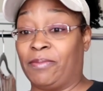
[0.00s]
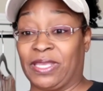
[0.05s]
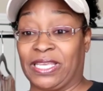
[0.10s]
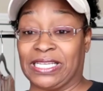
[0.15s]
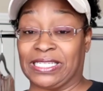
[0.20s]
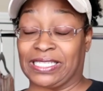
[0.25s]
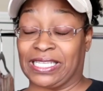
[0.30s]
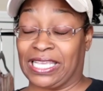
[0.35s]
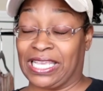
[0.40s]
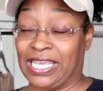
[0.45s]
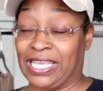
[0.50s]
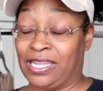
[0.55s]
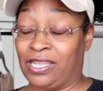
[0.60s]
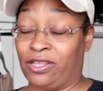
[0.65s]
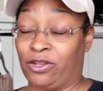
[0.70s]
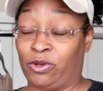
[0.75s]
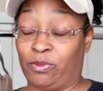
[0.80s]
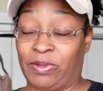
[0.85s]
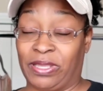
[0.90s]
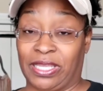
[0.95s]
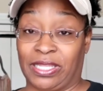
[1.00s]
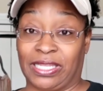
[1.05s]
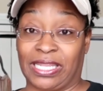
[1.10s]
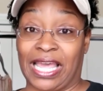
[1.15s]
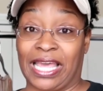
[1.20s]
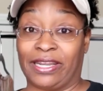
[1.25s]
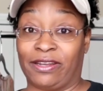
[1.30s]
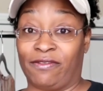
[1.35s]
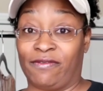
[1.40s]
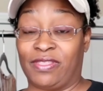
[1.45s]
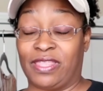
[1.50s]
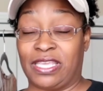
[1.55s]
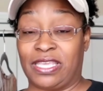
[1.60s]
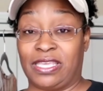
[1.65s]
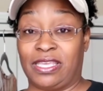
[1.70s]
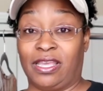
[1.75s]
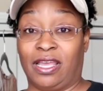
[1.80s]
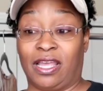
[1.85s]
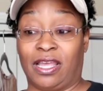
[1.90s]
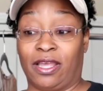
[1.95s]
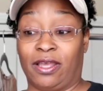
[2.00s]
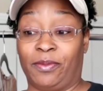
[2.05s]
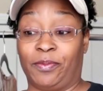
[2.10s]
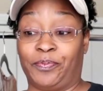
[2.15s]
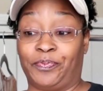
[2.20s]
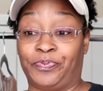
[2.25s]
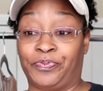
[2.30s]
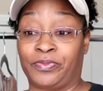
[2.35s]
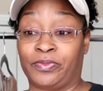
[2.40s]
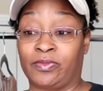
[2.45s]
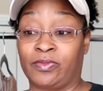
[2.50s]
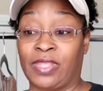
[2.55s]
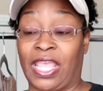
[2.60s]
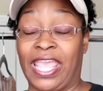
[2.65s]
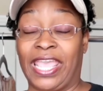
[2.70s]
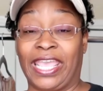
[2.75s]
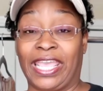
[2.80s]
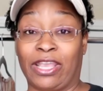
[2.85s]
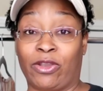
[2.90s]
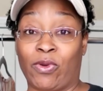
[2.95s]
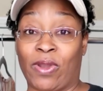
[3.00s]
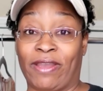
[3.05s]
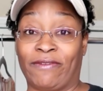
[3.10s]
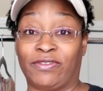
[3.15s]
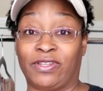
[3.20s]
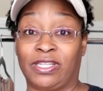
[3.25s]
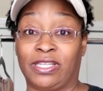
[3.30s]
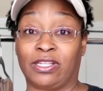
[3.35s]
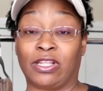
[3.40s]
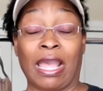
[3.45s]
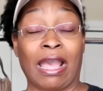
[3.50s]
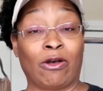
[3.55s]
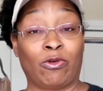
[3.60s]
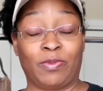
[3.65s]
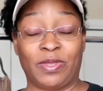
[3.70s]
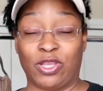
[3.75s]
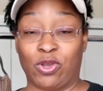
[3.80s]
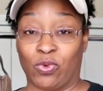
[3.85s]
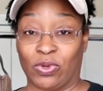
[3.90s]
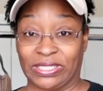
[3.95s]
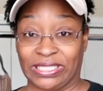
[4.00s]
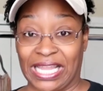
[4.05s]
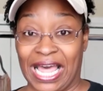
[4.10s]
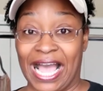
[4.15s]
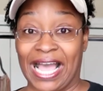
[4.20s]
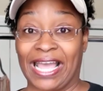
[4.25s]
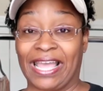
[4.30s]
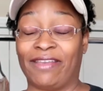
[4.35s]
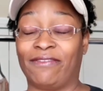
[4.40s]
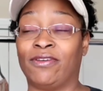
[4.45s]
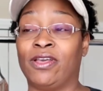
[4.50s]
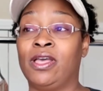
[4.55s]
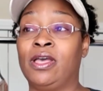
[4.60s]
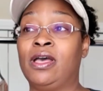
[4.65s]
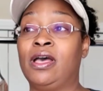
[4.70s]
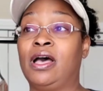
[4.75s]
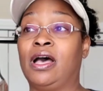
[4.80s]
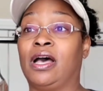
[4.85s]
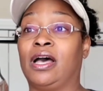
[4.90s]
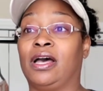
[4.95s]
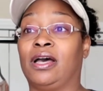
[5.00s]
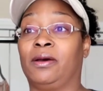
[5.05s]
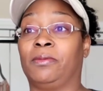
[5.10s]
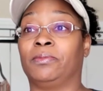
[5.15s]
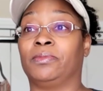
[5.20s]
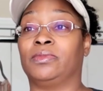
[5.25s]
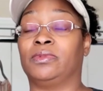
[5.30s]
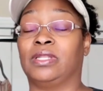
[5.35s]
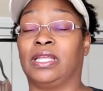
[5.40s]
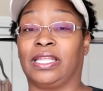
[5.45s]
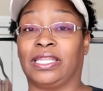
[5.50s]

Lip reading: because again, it'll be a lot of the handcrafted. I'll be going live a